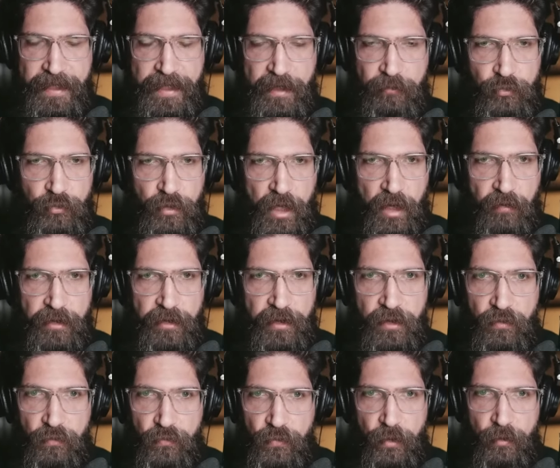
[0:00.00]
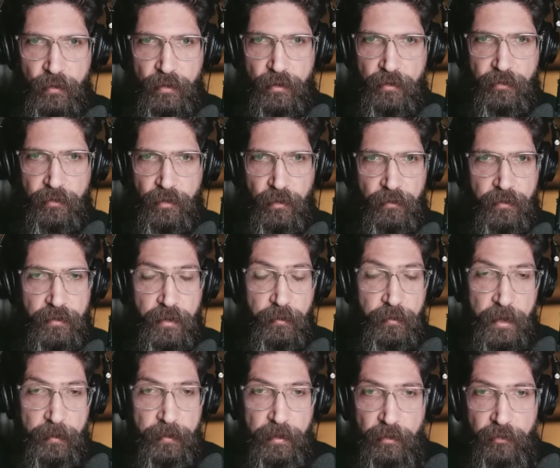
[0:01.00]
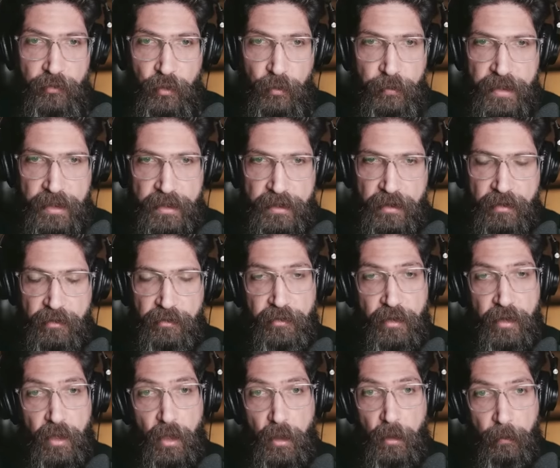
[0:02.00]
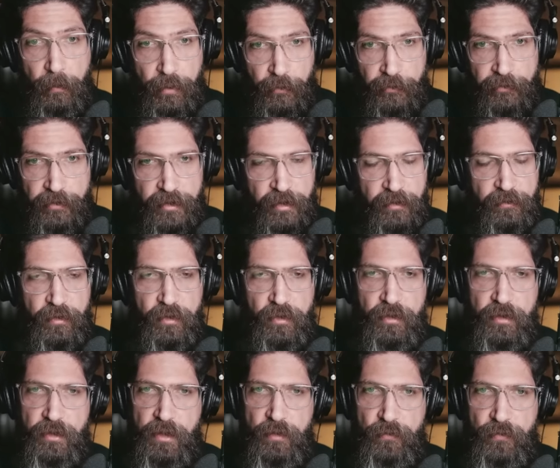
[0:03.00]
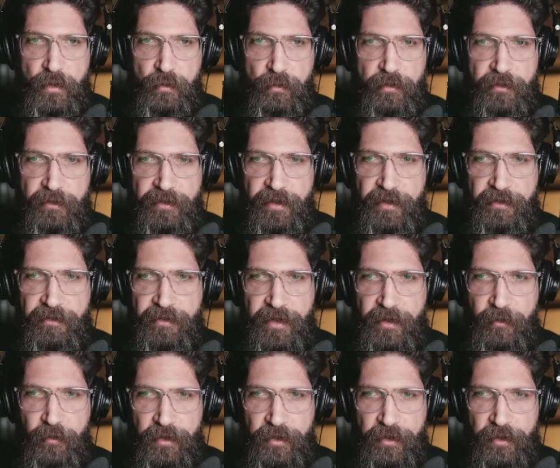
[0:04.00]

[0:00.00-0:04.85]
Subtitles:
I have to have an influence over the people's opinions, positive influence, let's say.